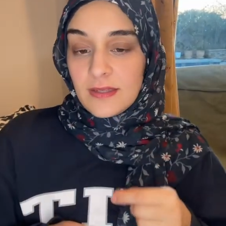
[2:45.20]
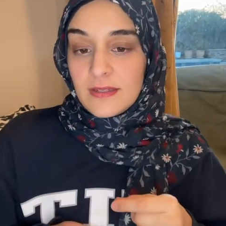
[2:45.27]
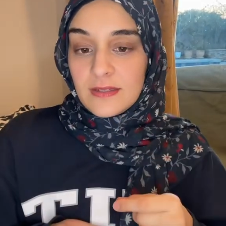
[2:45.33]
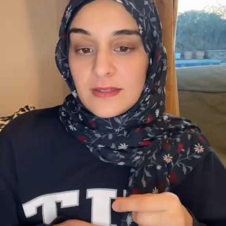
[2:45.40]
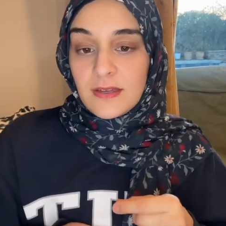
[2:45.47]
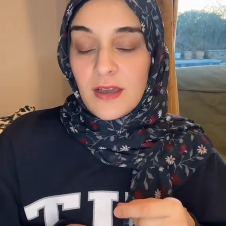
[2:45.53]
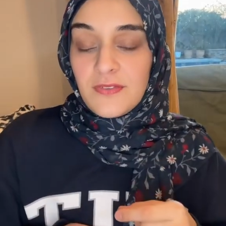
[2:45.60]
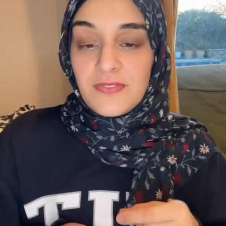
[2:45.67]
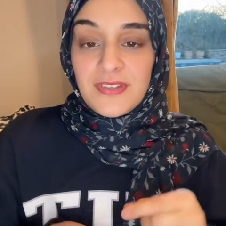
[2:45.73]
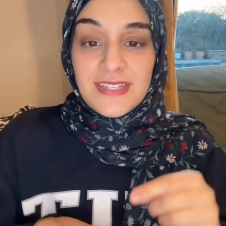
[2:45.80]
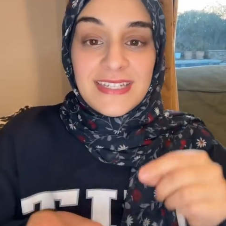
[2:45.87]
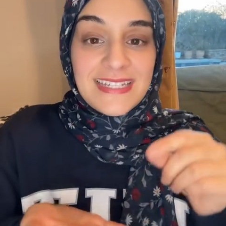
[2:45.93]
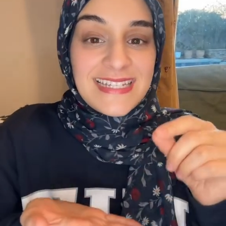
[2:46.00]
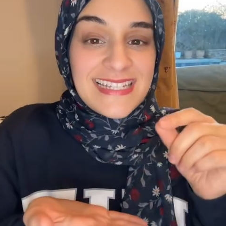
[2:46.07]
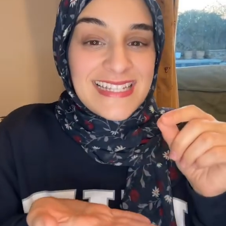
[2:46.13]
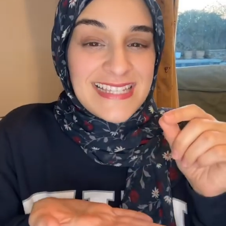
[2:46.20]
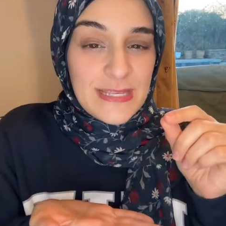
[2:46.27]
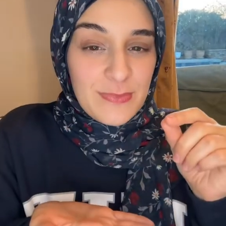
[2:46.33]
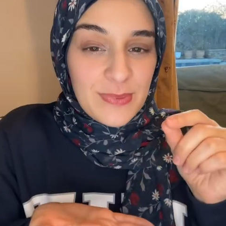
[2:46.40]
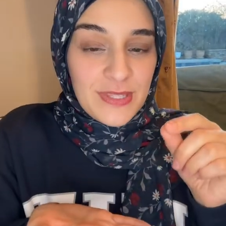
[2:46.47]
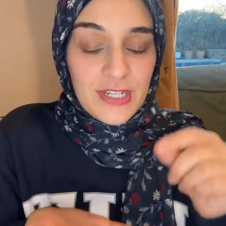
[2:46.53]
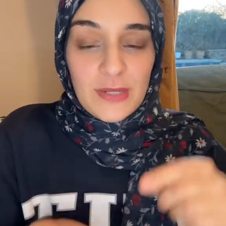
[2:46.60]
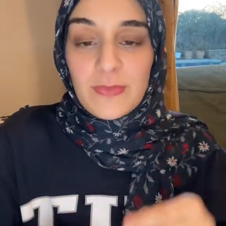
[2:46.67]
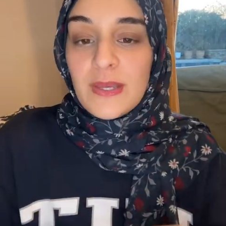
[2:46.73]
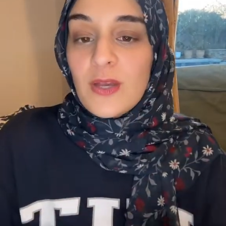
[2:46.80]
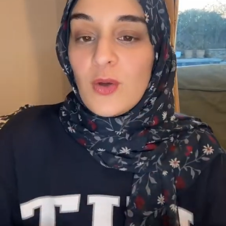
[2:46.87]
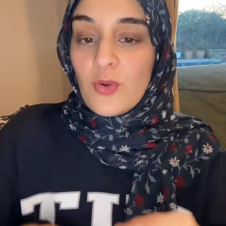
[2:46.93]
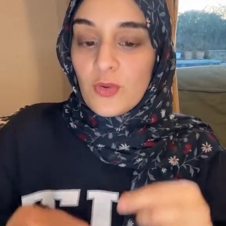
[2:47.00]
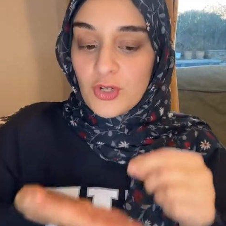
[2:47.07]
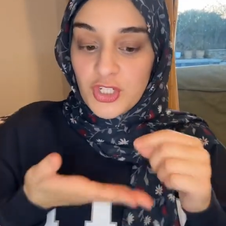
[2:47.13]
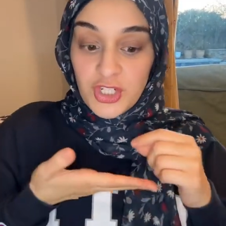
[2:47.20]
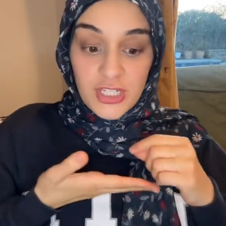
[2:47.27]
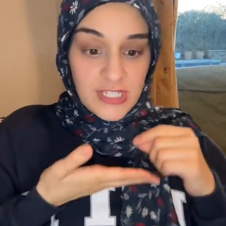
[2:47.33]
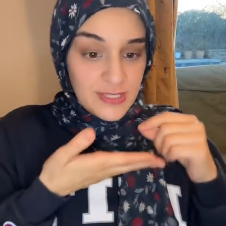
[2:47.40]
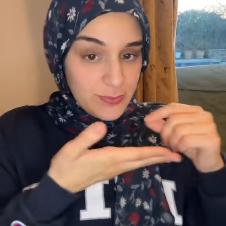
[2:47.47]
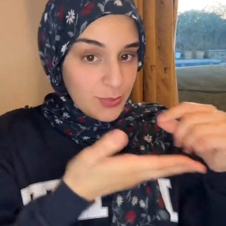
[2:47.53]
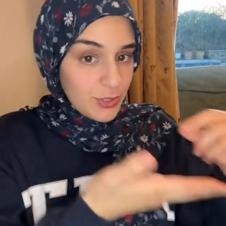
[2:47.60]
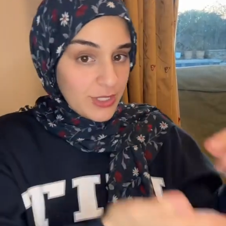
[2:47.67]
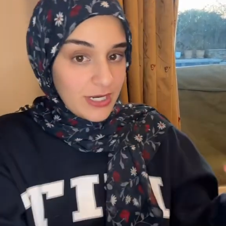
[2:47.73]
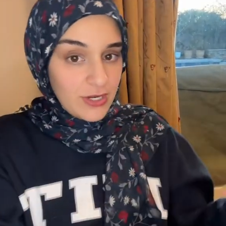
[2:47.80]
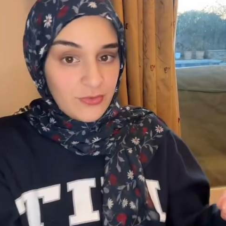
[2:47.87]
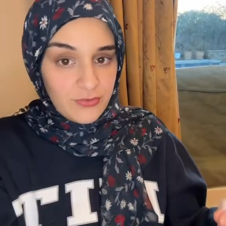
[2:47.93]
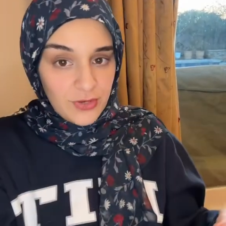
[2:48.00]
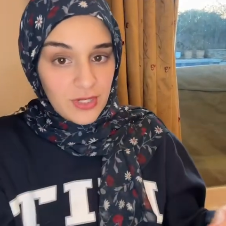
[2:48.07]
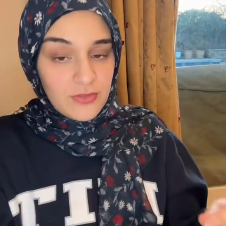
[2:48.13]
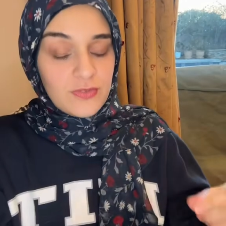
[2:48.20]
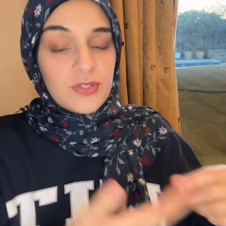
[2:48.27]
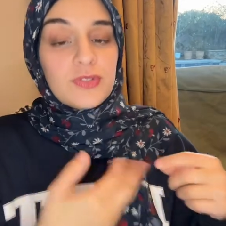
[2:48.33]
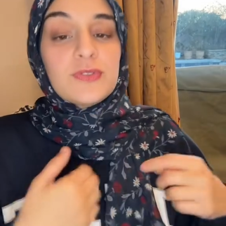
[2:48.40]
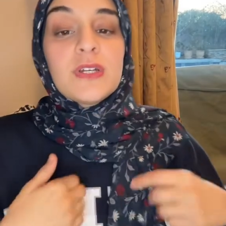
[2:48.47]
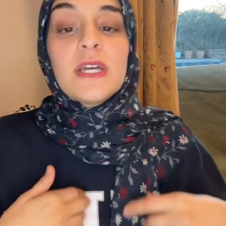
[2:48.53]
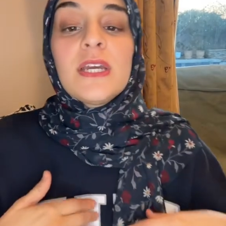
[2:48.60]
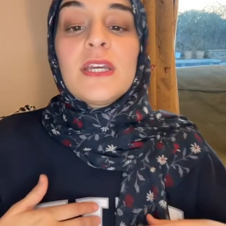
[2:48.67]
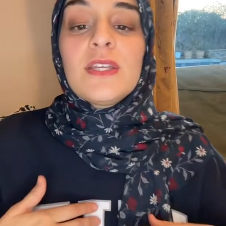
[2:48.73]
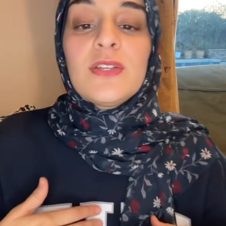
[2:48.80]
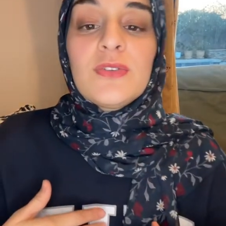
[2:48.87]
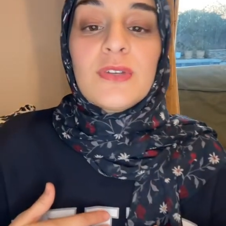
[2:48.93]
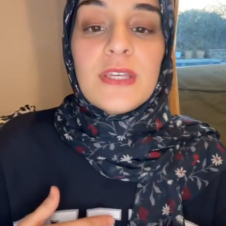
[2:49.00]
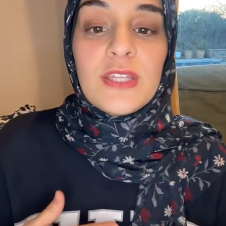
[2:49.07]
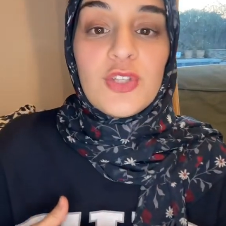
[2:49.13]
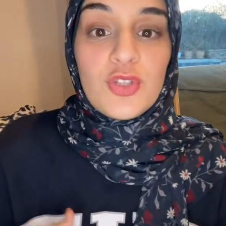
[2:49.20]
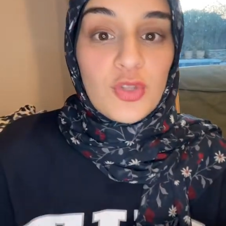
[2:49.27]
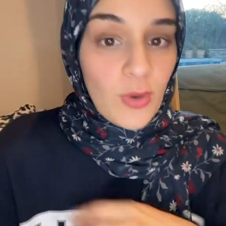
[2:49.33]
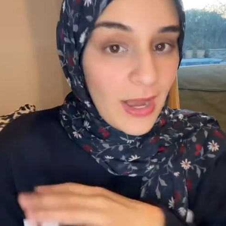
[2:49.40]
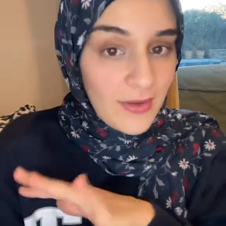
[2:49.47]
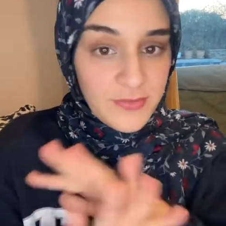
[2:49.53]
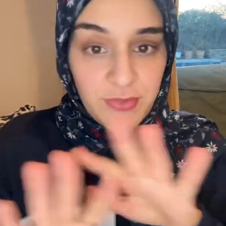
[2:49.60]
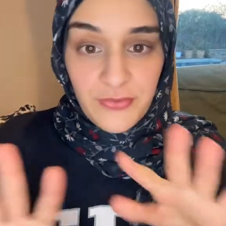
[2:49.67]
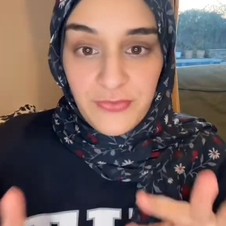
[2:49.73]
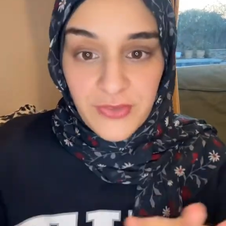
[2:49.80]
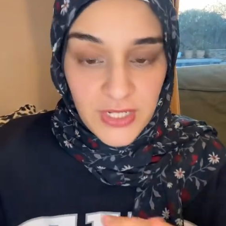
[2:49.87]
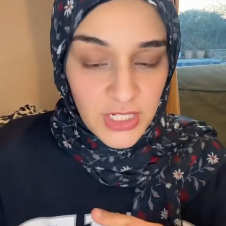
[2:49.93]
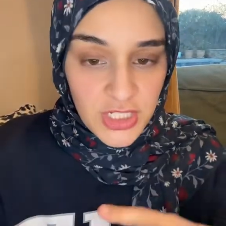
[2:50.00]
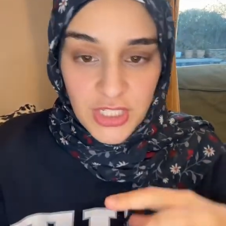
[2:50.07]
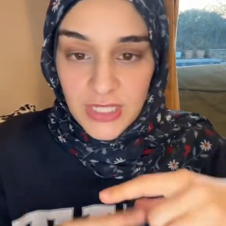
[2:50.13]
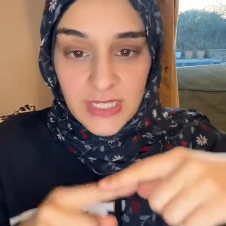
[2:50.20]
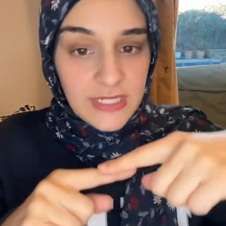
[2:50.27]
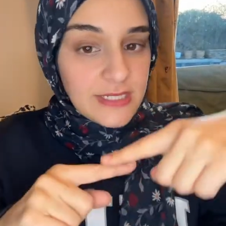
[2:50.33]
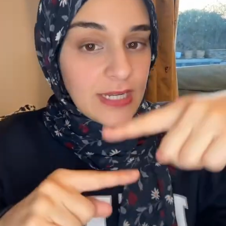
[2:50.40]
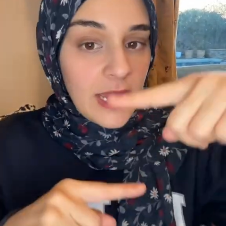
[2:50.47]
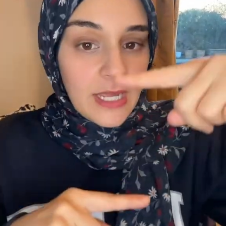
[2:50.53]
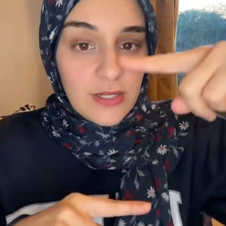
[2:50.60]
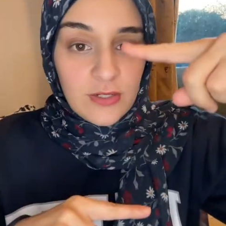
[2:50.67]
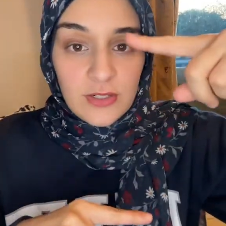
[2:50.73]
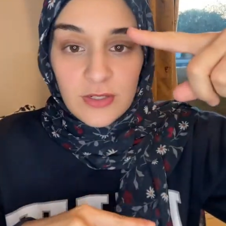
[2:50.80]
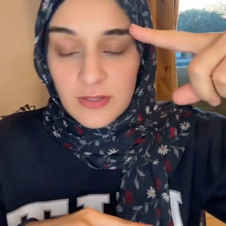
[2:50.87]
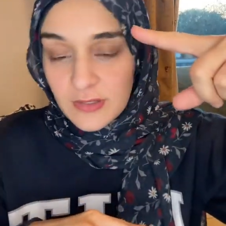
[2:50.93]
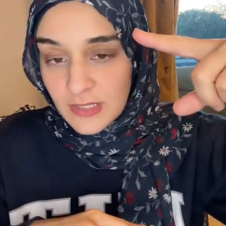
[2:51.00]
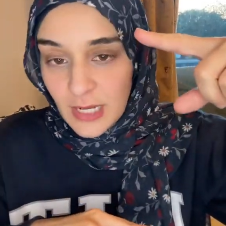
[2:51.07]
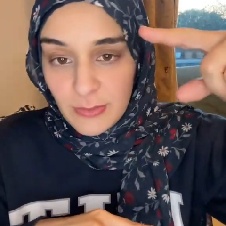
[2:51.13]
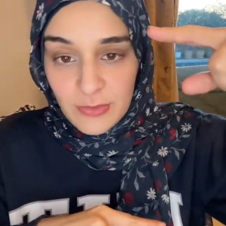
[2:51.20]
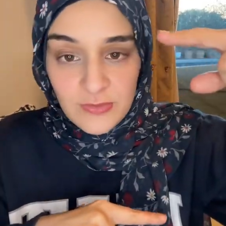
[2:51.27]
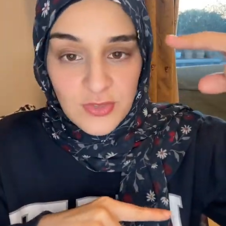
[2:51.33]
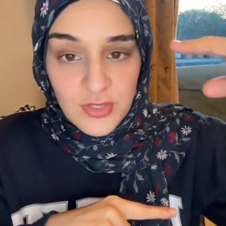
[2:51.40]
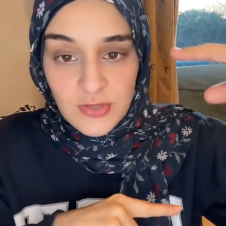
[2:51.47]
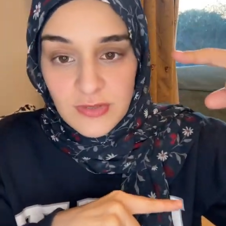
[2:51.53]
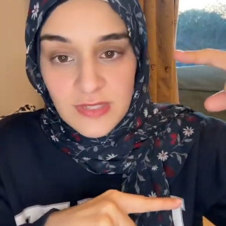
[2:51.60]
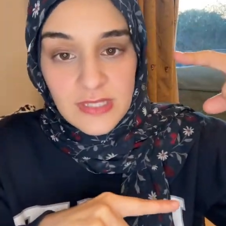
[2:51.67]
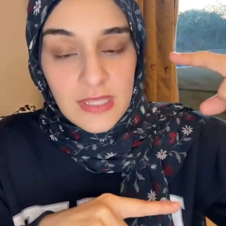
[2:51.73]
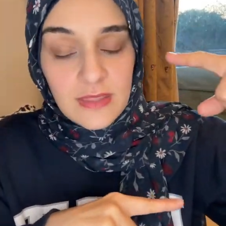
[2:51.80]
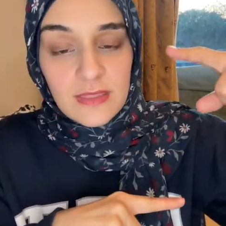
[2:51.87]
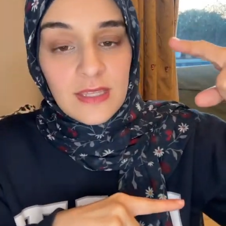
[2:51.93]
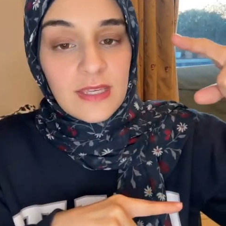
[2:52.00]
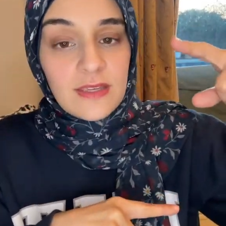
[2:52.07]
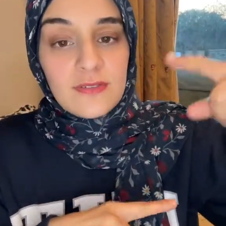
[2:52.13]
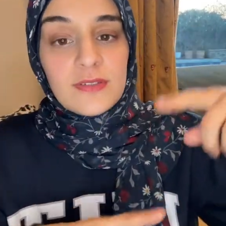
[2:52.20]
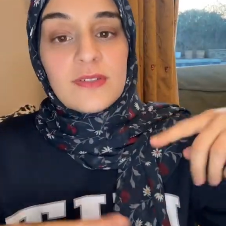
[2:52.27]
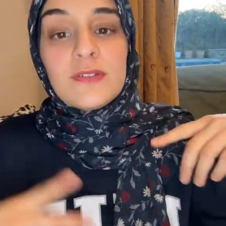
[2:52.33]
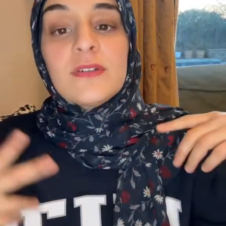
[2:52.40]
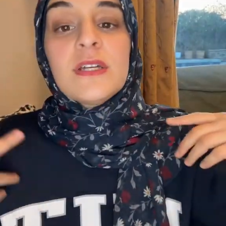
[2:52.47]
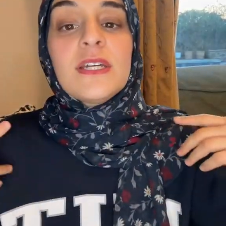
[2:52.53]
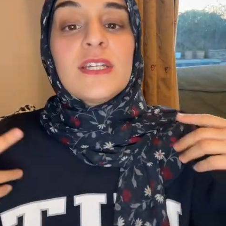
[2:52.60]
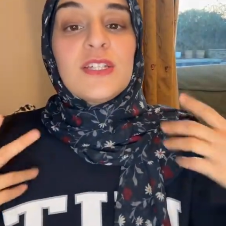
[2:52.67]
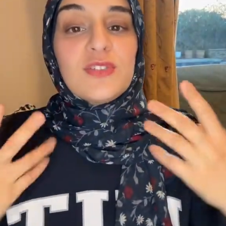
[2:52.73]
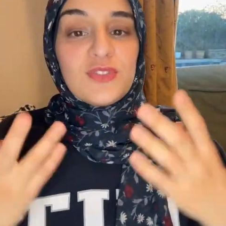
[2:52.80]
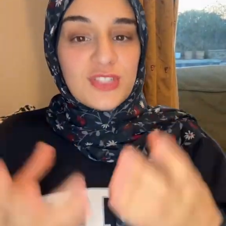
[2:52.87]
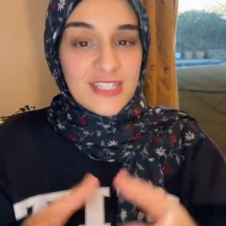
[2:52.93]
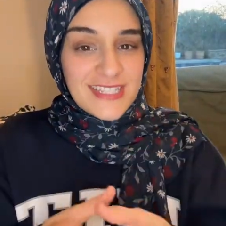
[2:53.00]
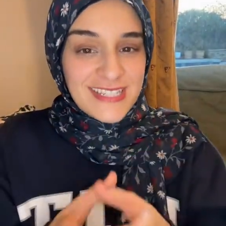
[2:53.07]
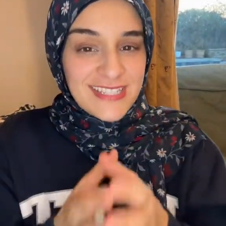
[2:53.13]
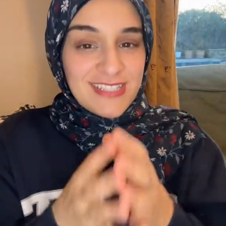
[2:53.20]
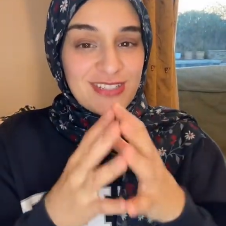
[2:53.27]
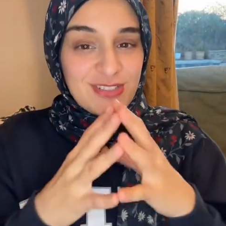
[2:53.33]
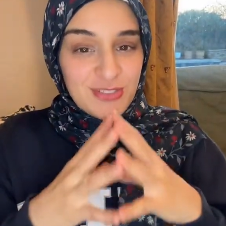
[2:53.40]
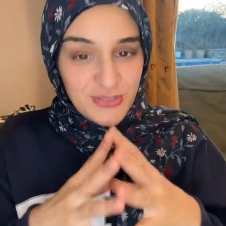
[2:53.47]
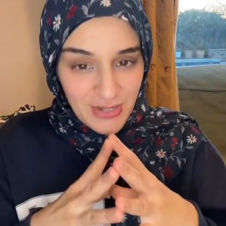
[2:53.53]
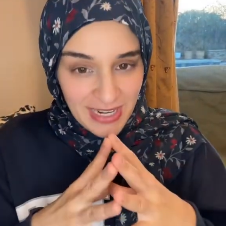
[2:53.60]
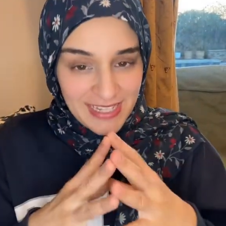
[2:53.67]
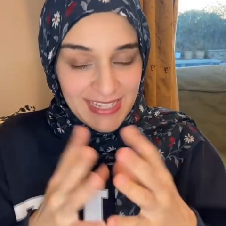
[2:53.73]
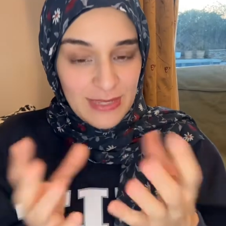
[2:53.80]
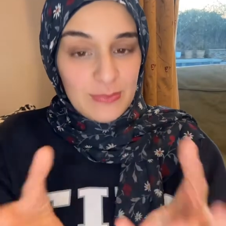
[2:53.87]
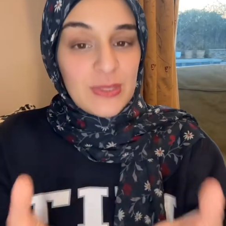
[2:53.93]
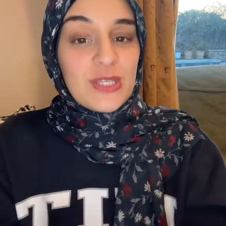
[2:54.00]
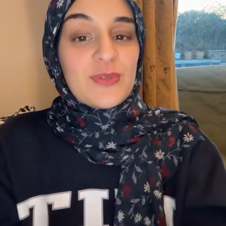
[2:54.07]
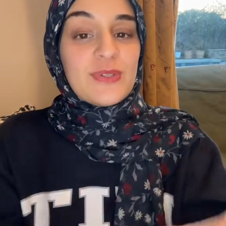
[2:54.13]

coffee, sip a little bit, or just put it in front of you. You don't have to finish the entire cup of juice that they give you. You just need to try it, but you need